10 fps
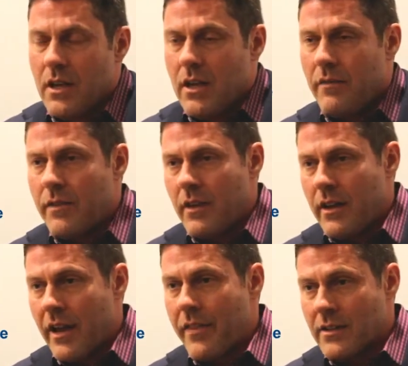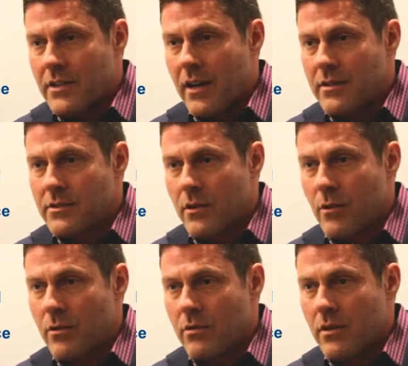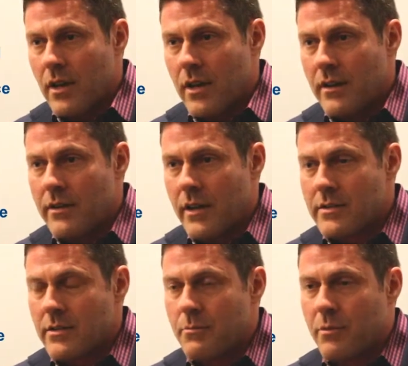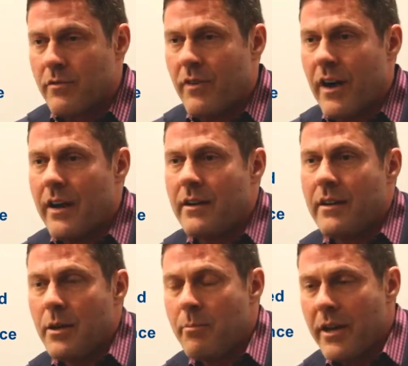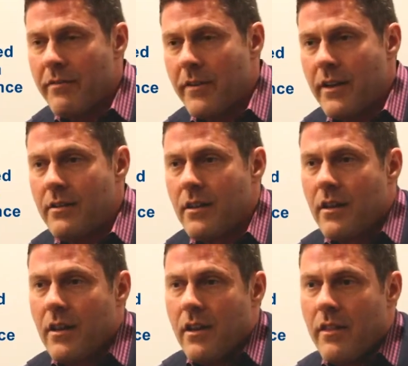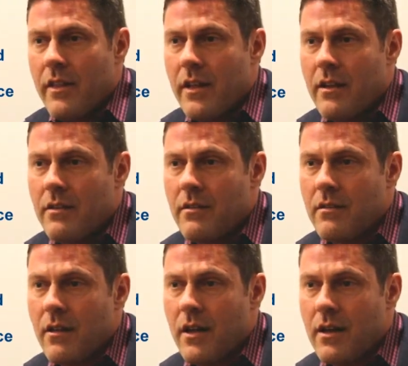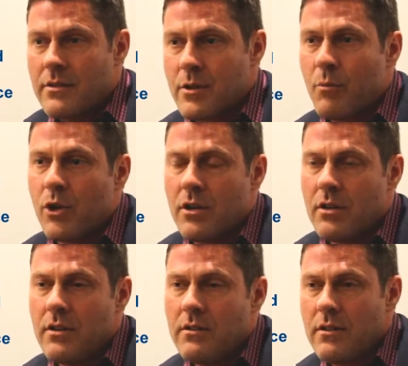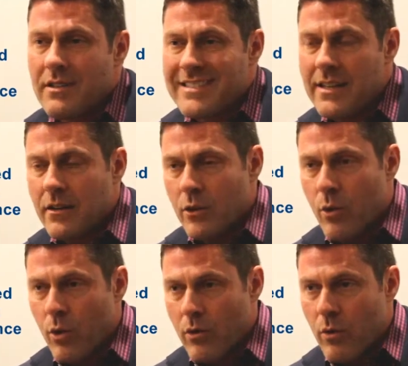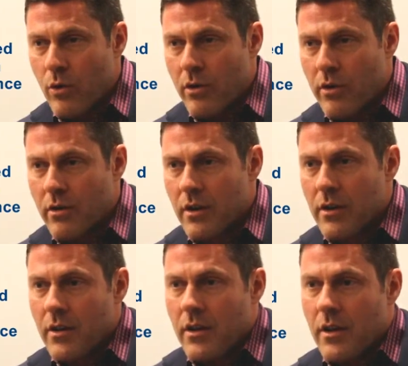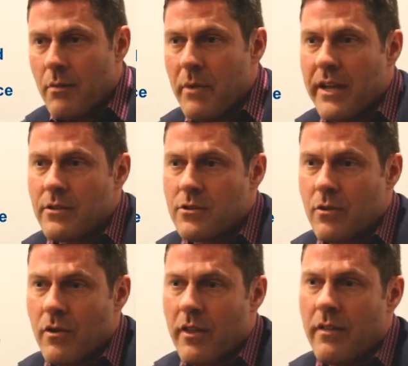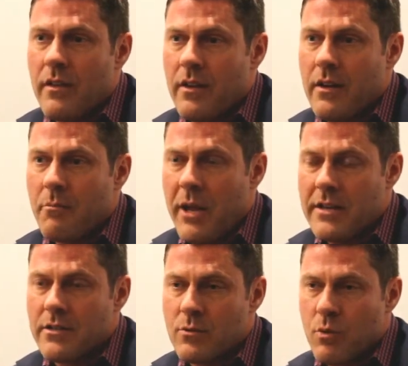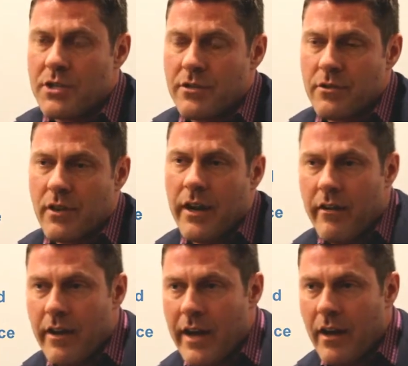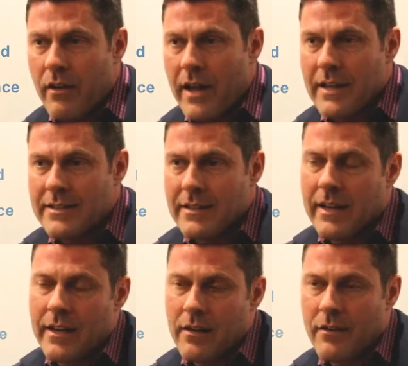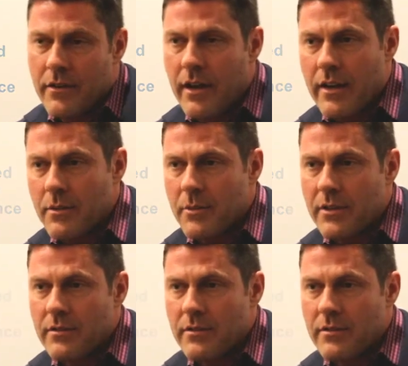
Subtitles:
If an ethics consult doesn't provide any benefit, then someone could seek a court order making sure that the patient's wishes are carried out as indicated in their document.